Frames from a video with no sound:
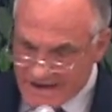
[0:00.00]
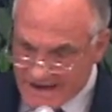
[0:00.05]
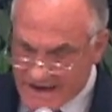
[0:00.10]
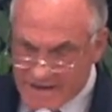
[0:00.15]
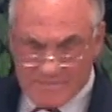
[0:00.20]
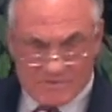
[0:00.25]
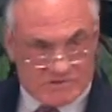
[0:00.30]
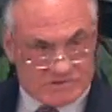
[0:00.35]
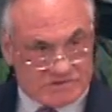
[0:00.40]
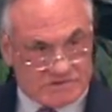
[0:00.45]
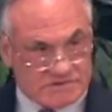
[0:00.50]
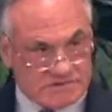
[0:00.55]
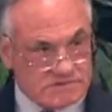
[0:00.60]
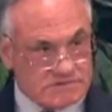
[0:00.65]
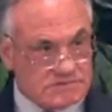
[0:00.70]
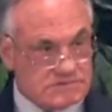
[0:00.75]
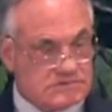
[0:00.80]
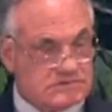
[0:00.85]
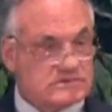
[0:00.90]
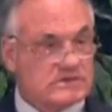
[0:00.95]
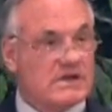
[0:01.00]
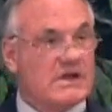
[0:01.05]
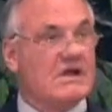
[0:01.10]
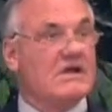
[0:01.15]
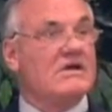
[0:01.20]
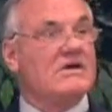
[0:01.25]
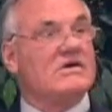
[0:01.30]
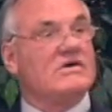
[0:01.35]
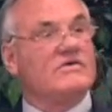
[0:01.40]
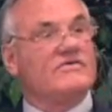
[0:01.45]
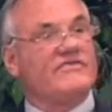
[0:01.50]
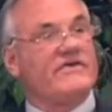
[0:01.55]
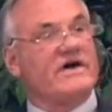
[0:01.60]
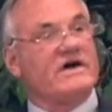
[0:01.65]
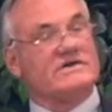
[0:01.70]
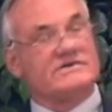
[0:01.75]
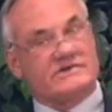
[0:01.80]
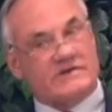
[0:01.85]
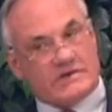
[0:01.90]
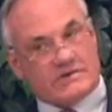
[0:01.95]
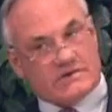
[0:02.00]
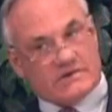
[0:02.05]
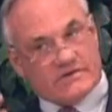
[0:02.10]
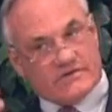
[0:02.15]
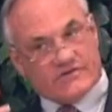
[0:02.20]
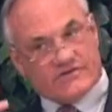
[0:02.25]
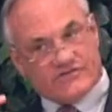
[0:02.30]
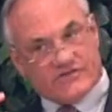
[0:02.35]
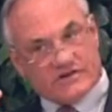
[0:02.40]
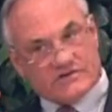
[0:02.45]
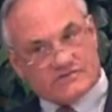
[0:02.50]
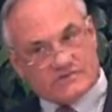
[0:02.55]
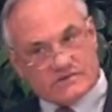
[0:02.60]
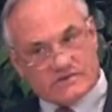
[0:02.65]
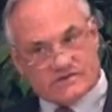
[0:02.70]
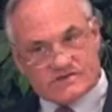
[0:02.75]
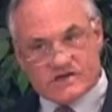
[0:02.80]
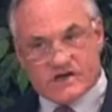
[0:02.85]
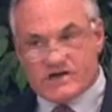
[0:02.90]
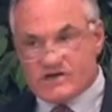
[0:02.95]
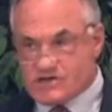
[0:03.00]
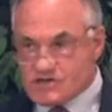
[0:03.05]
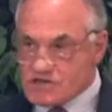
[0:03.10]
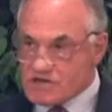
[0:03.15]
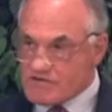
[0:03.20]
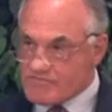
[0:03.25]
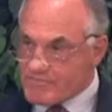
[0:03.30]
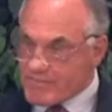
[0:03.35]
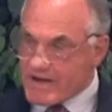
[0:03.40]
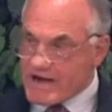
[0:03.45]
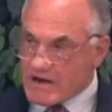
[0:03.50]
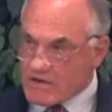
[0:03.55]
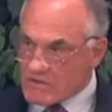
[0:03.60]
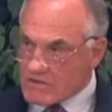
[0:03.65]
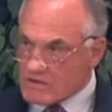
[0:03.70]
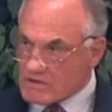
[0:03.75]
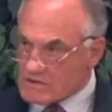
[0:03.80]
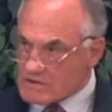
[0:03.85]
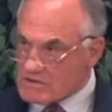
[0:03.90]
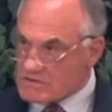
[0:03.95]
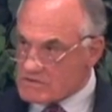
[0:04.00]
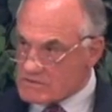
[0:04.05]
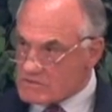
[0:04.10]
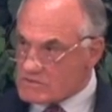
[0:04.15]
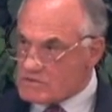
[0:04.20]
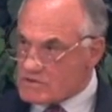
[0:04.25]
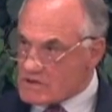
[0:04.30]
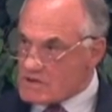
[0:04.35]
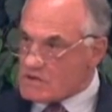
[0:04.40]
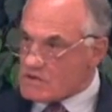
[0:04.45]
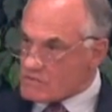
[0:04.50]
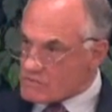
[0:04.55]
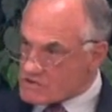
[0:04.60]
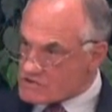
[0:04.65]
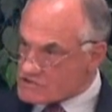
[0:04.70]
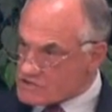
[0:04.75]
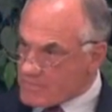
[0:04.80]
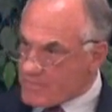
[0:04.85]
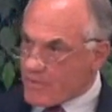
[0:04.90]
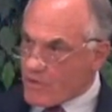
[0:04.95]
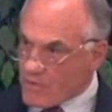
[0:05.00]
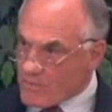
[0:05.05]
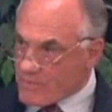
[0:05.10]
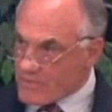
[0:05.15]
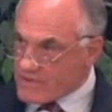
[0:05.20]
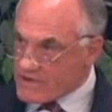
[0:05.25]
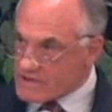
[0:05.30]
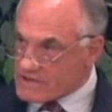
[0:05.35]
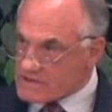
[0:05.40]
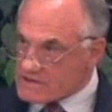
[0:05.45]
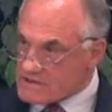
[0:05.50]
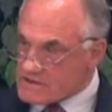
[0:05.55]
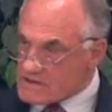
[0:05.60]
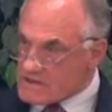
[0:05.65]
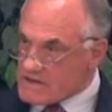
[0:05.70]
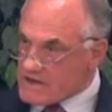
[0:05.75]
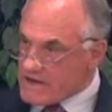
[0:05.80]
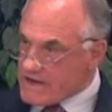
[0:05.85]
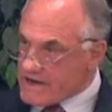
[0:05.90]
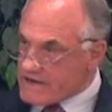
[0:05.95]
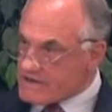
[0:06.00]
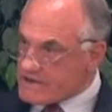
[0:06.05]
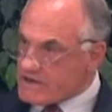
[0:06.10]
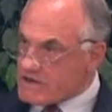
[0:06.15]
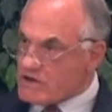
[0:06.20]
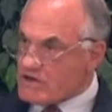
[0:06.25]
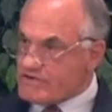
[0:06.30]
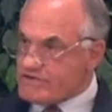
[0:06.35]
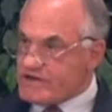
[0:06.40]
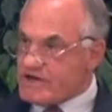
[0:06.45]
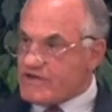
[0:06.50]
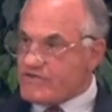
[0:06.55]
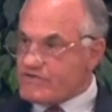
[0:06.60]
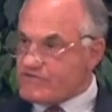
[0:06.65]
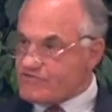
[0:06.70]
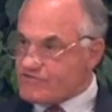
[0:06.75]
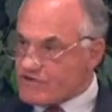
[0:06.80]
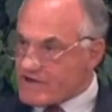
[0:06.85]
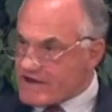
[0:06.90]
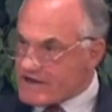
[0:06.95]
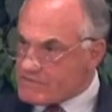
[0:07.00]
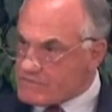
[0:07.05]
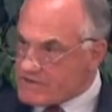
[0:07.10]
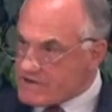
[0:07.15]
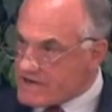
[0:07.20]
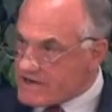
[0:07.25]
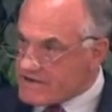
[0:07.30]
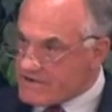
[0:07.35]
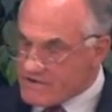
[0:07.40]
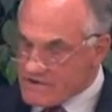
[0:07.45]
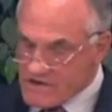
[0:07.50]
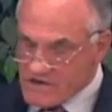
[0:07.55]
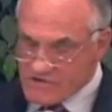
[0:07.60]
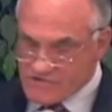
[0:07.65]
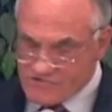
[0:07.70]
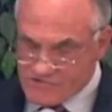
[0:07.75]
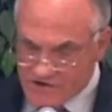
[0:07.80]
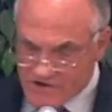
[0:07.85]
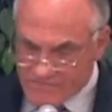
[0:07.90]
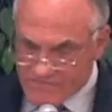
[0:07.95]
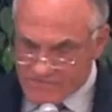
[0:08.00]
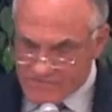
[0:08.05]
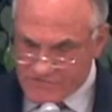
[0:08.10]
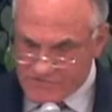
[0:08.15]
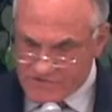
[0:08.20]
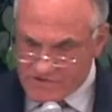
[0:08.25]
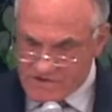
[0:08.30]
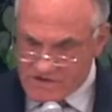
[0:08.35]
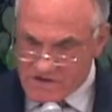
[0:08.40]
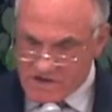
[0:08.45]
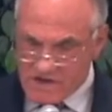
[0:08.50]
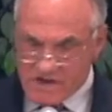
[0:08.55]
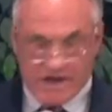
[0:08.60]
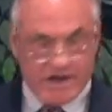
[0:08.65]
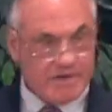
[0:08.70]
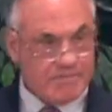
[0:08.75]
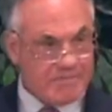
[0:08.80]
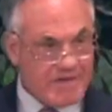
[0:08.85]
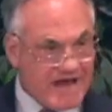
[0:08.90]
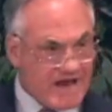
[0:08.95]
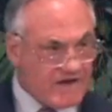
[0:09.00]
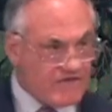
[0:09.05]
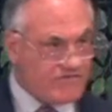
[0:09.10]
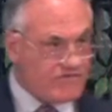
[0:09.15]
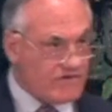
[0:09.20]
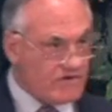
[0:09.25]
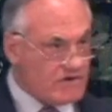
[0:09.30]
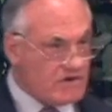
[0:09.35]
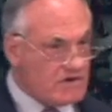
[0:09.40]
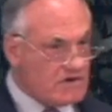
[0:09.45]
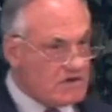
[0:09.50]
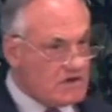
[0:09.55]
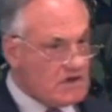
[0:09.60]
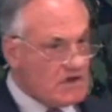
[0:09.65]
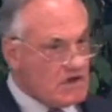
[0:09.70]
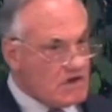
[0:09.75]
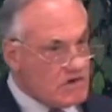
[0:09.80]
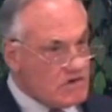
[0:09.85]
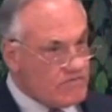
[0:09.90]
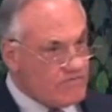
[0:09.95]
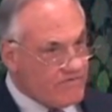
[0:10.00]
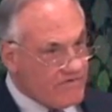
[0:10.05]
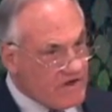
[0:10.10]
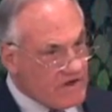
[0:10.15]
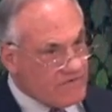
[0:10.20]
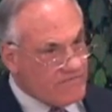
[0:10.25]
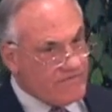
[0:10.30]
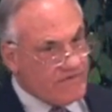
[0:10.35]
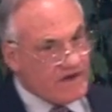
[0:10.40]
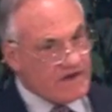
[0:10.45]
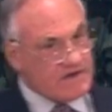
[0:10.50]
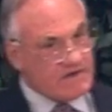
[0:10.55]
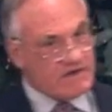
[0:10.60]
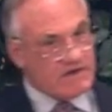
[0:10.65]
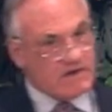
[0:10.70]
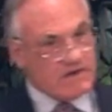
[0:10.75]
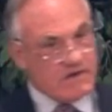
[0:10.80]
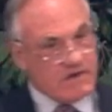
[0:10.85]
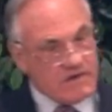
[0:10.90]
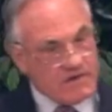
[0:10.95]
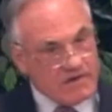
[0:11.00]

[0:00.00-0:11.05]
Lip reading: Hamilton, who felt that the centralization of power was appropriate. And then on the other side, we had Jefferson and Madison, who felt that